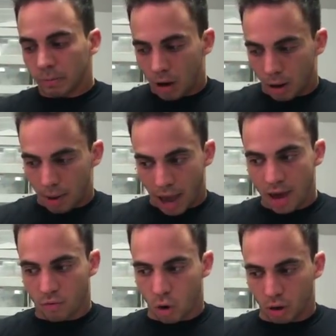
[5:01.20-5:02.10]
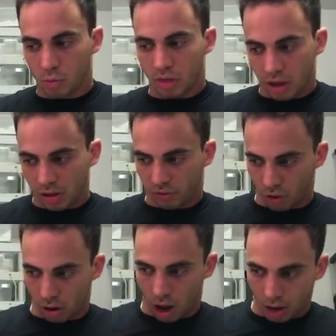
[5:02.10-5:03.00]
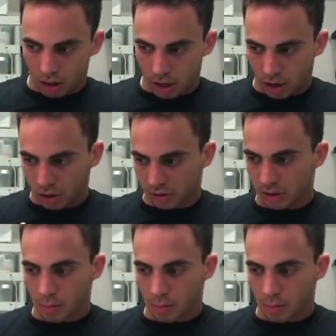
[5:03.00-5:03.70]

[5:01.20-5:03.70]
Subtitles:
I have worked with these for a lot of years in the